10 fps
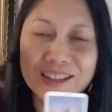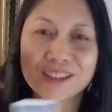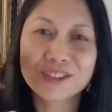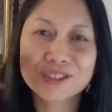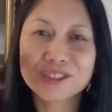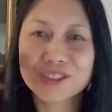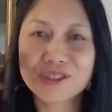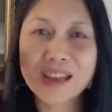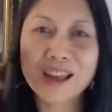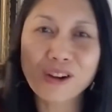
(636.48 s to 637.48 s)
Because
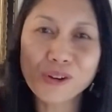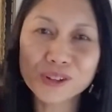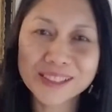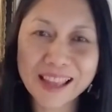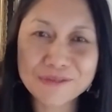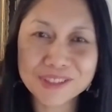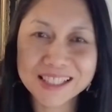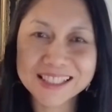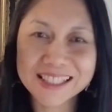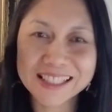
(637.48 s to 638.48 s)
you got all the
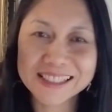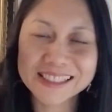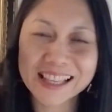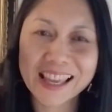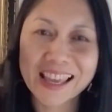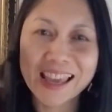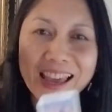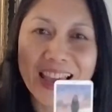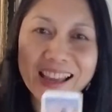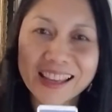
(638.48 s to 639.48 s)
evidences
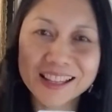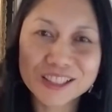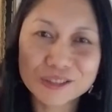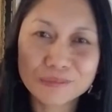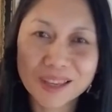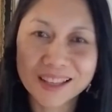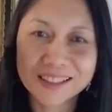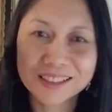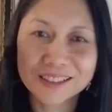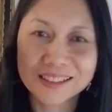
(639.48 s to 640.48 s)
against
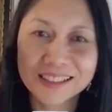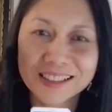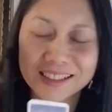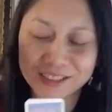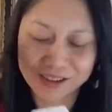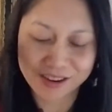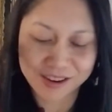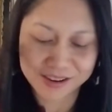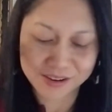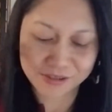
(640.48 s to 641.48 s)
me.
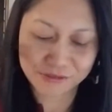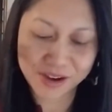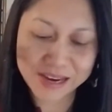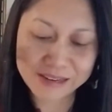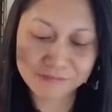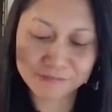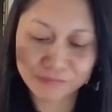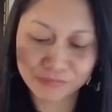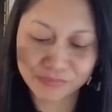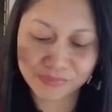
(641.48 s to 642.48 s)
Right?
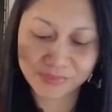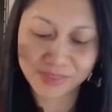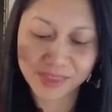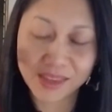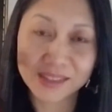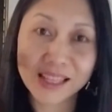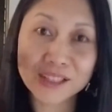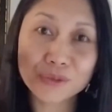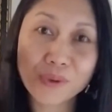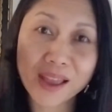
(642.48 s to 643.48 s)

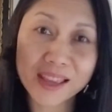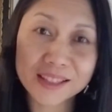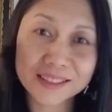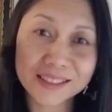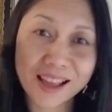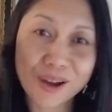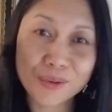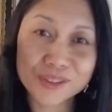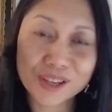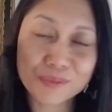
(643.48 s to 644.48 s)
That's why
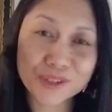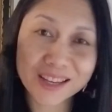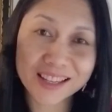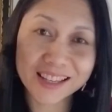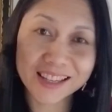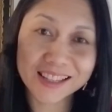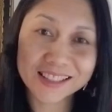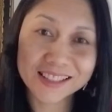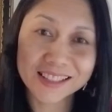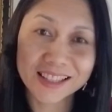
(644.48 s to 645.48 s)
our subject
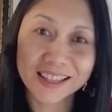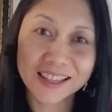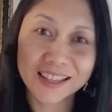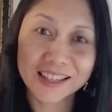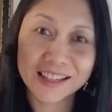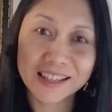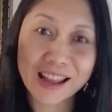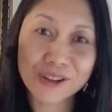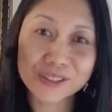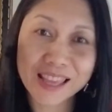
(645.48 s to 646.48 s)
is
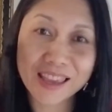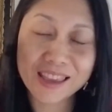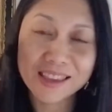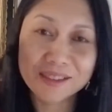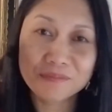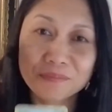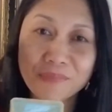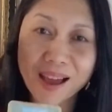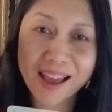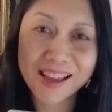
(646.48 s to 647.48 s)
now saying
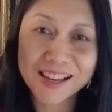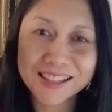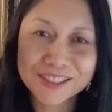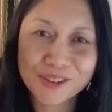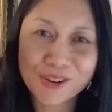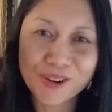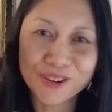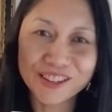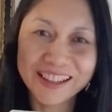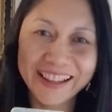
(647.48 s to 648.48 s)
bye to all.